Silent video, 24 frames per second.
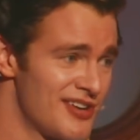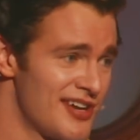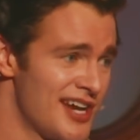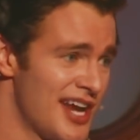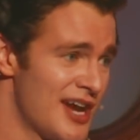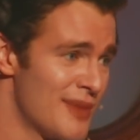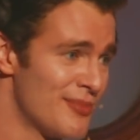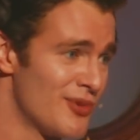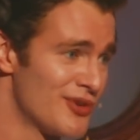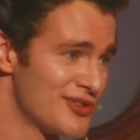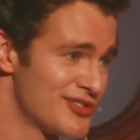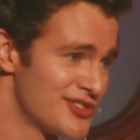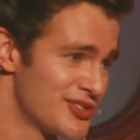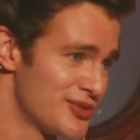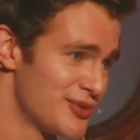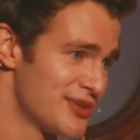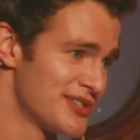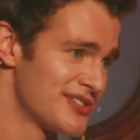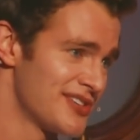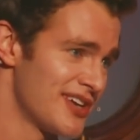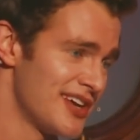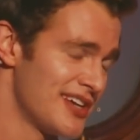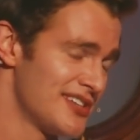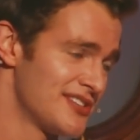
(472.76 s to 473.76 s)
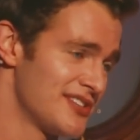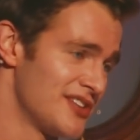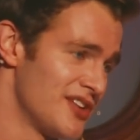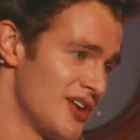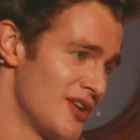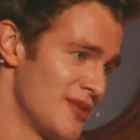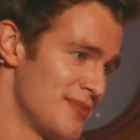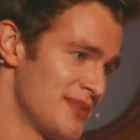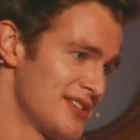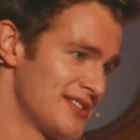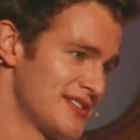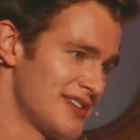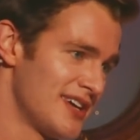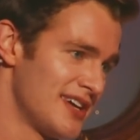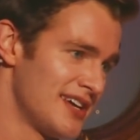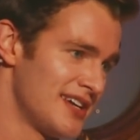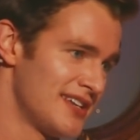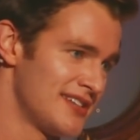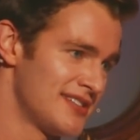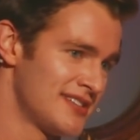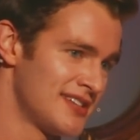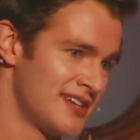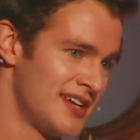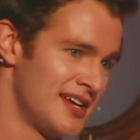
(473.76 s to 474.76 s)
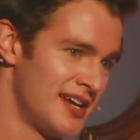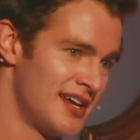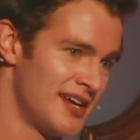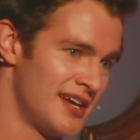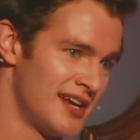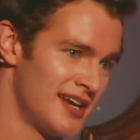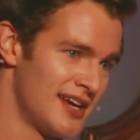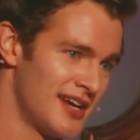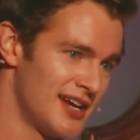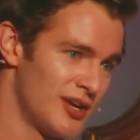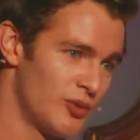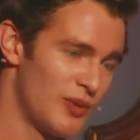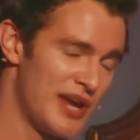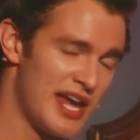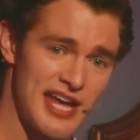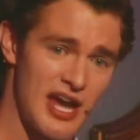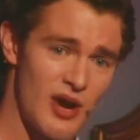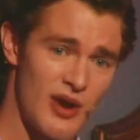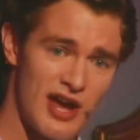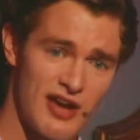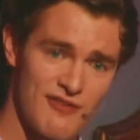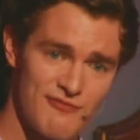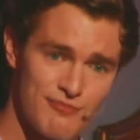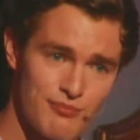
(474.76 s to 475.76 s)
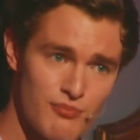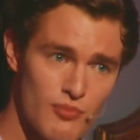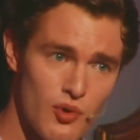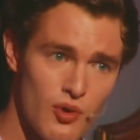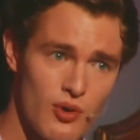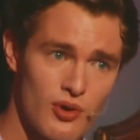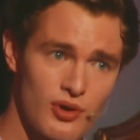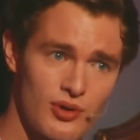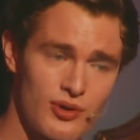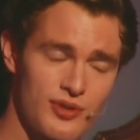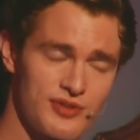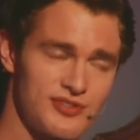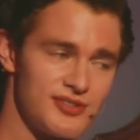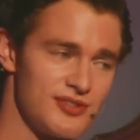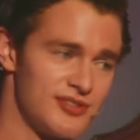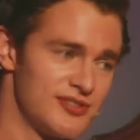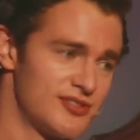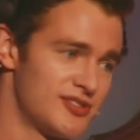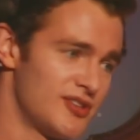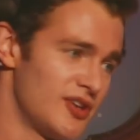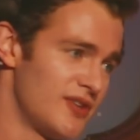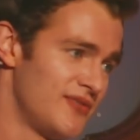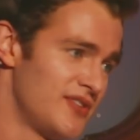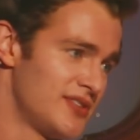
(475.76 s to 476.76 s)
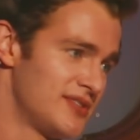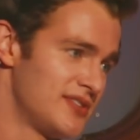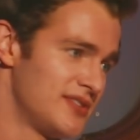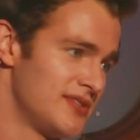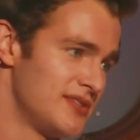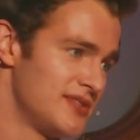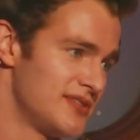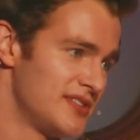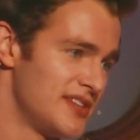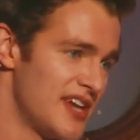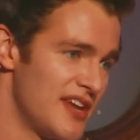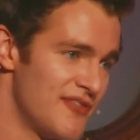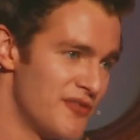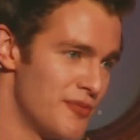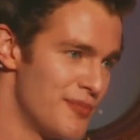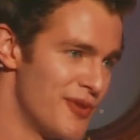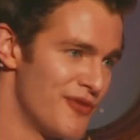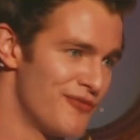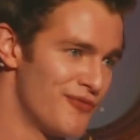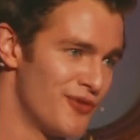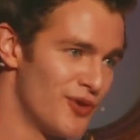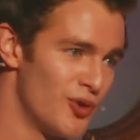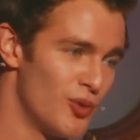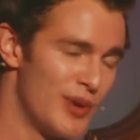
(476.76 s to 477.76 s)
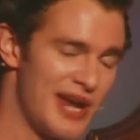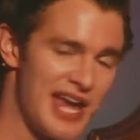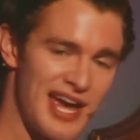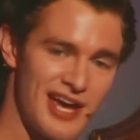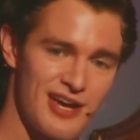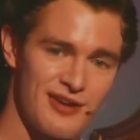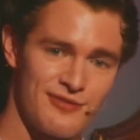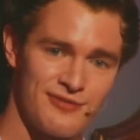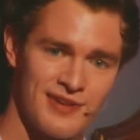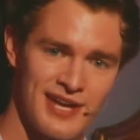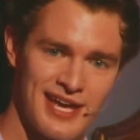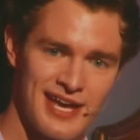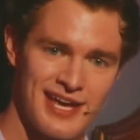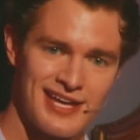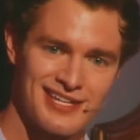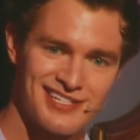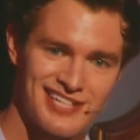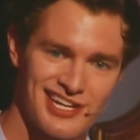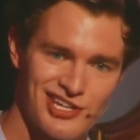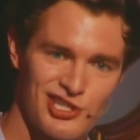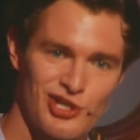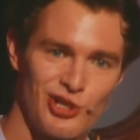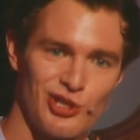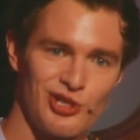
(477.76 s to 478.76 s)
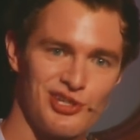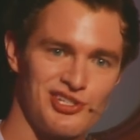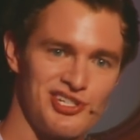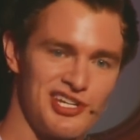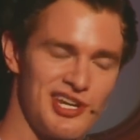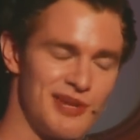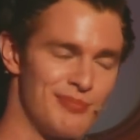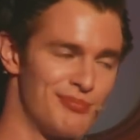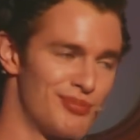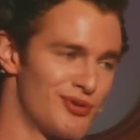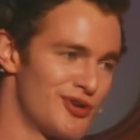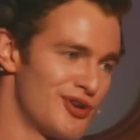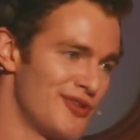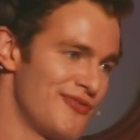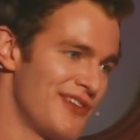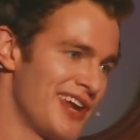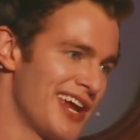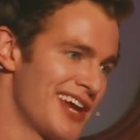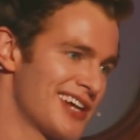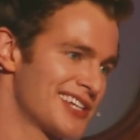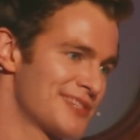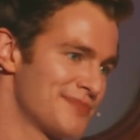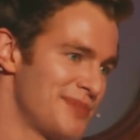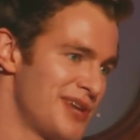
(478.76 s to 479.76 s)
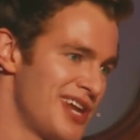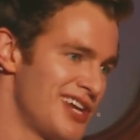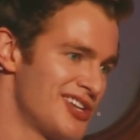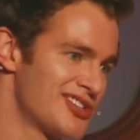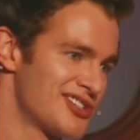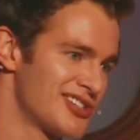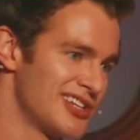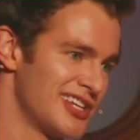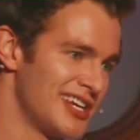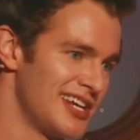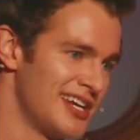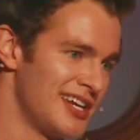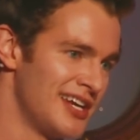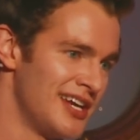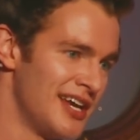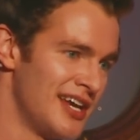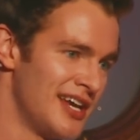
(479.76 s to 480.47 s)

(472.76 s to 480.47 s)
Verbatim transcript: there are now more suicides than homicides. Uh, we now have more goods and services than ever before. We have technology improving exponentially,